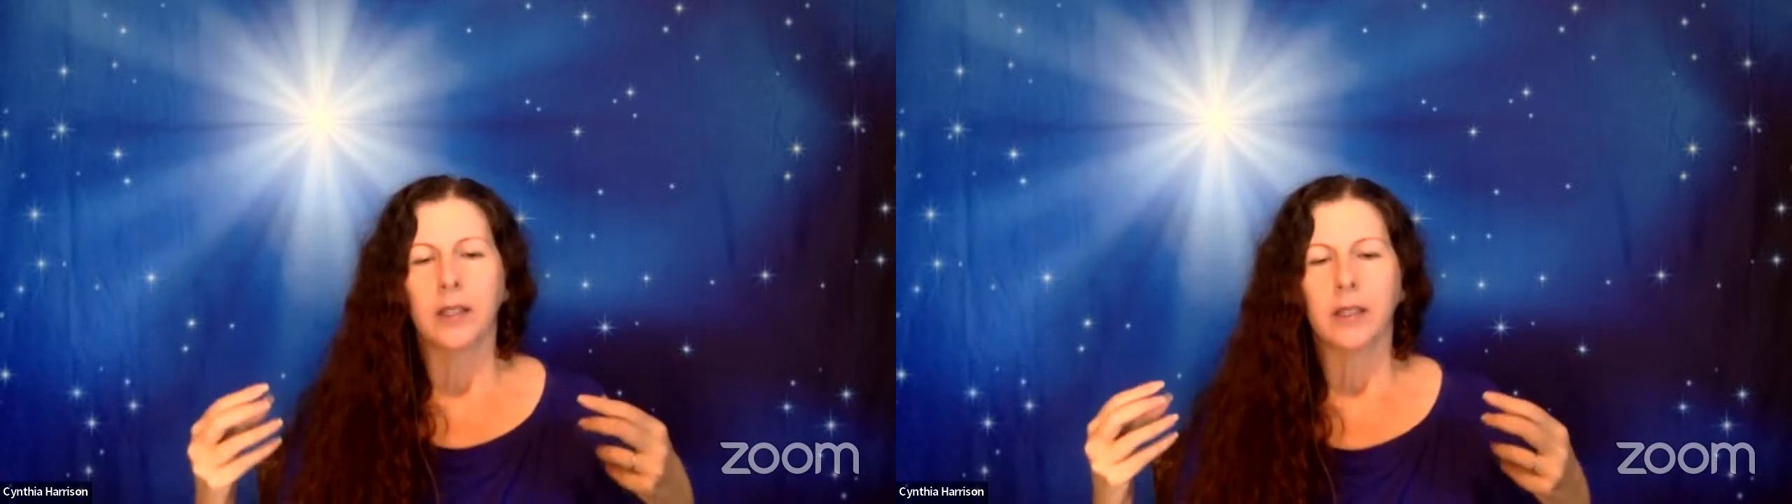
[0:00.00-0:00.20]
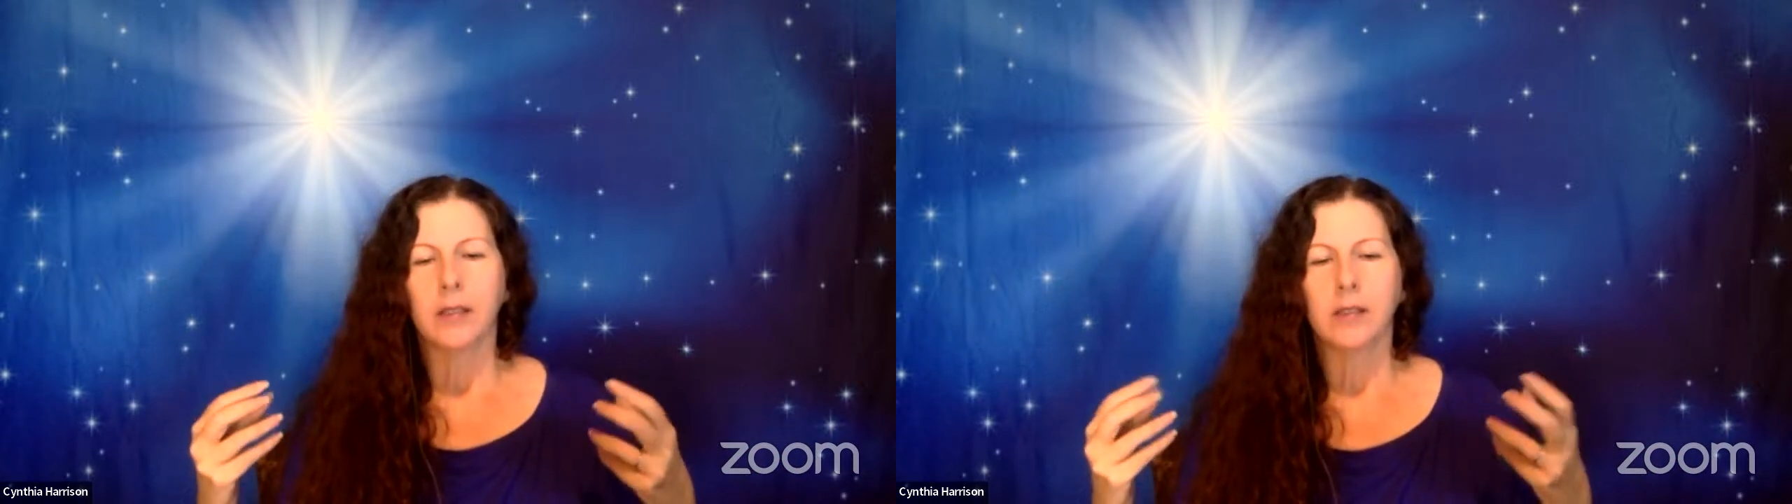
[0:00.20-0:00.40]

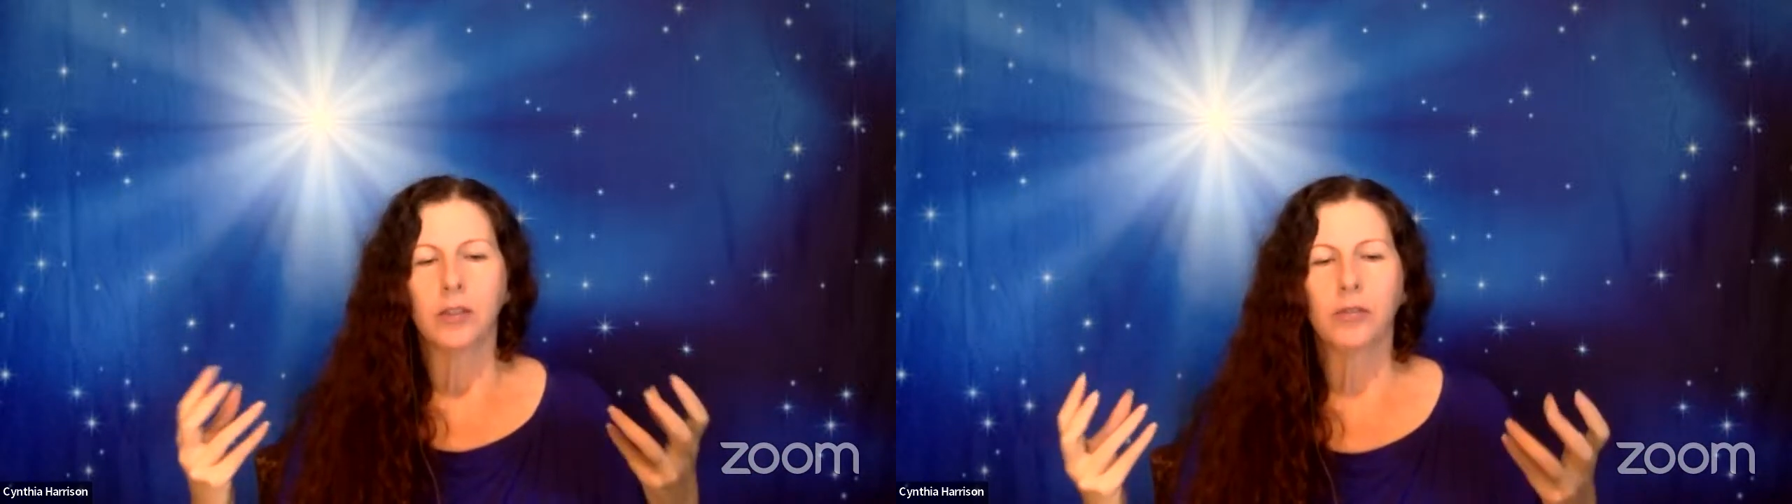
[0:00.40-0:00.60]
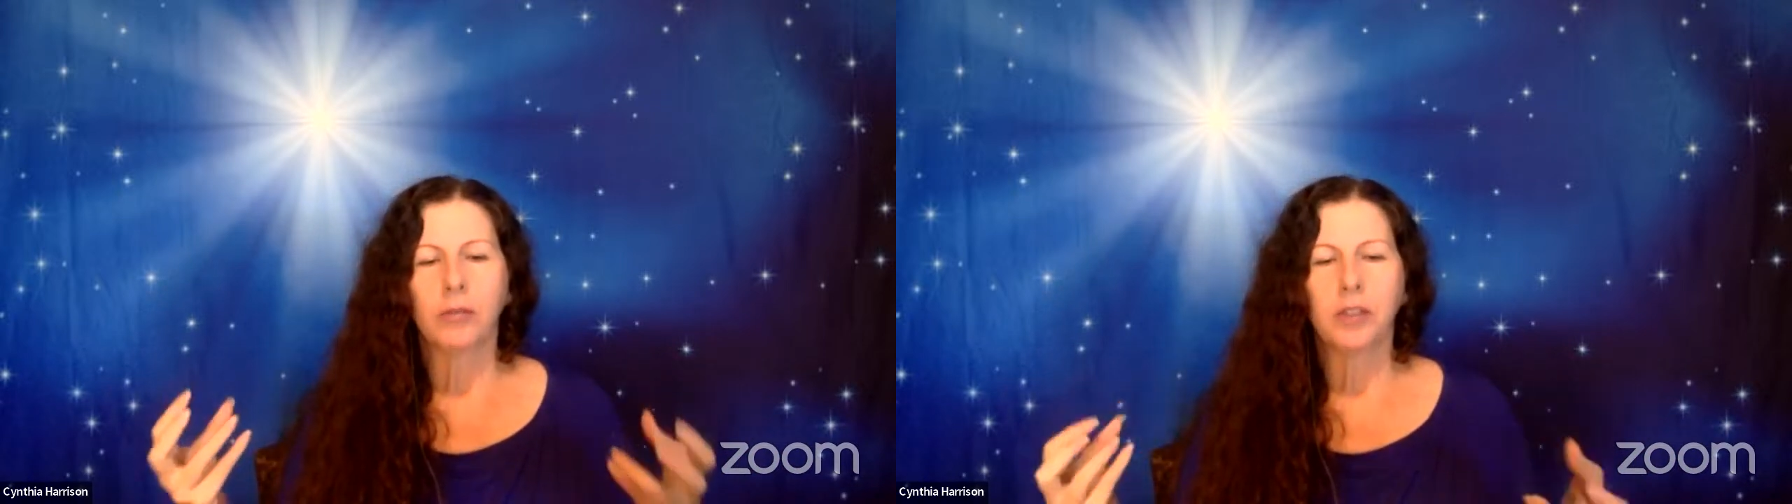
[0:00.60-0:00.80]
It's a
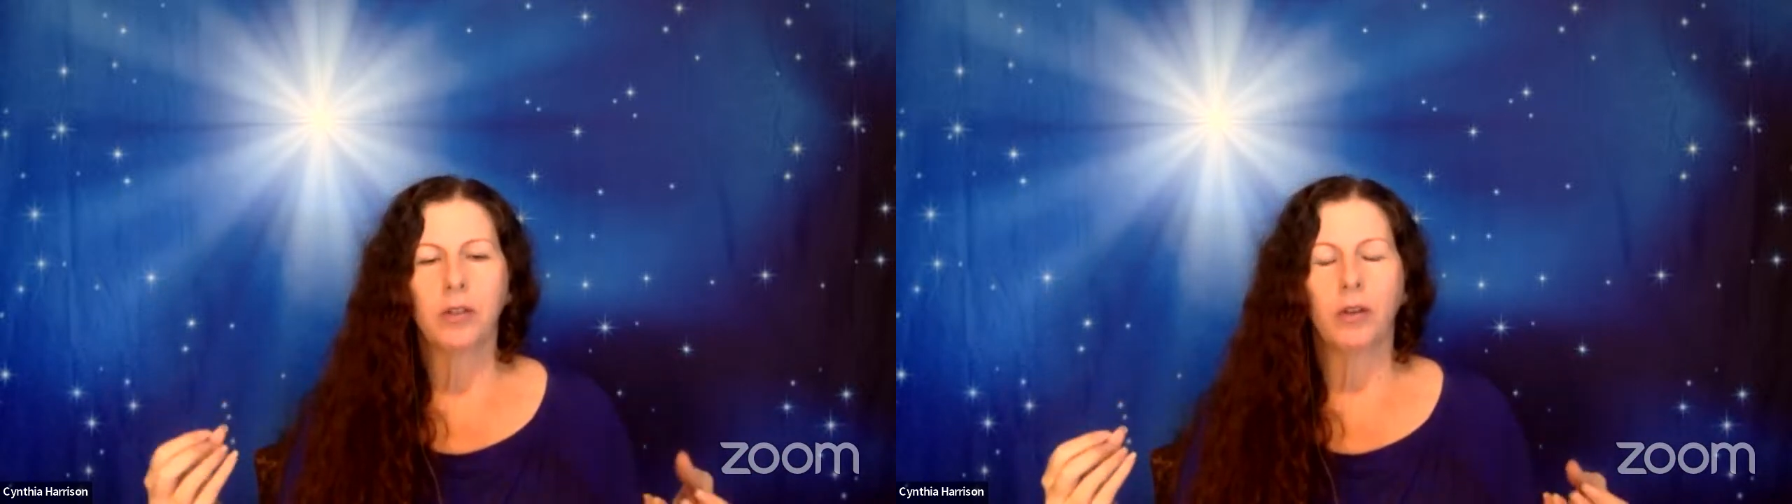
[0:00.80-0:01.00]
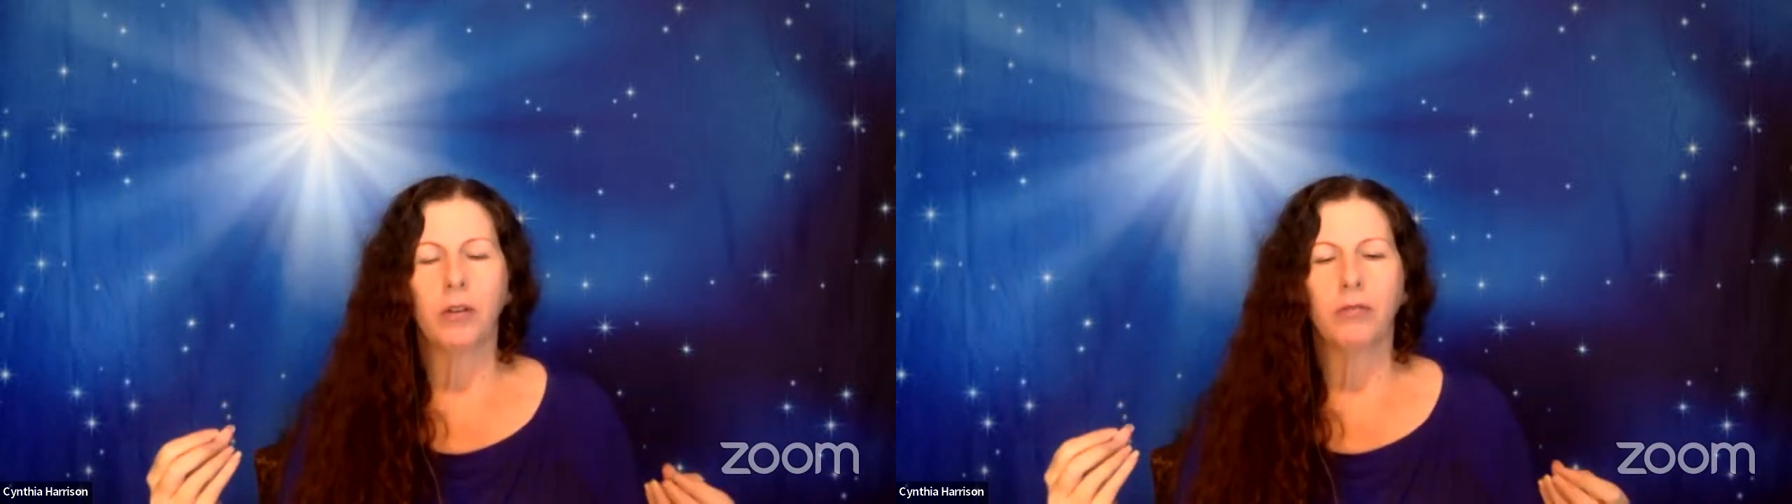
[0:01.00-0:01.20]

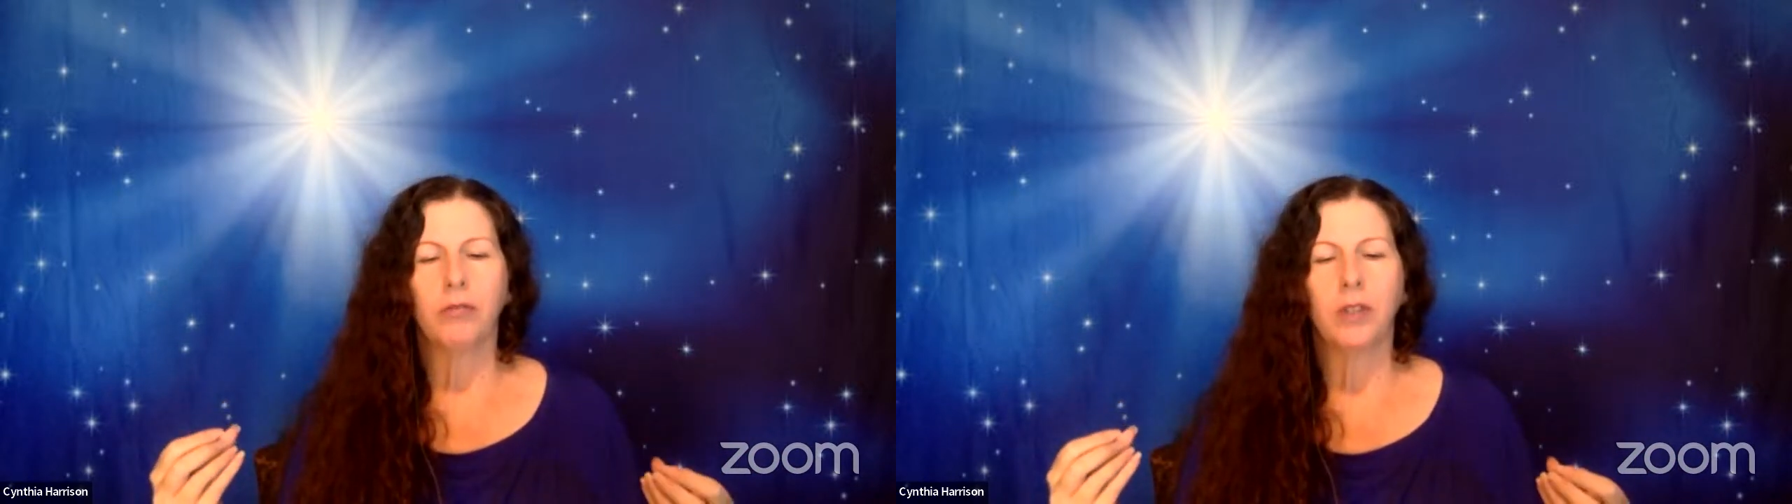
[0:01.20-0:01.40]
description of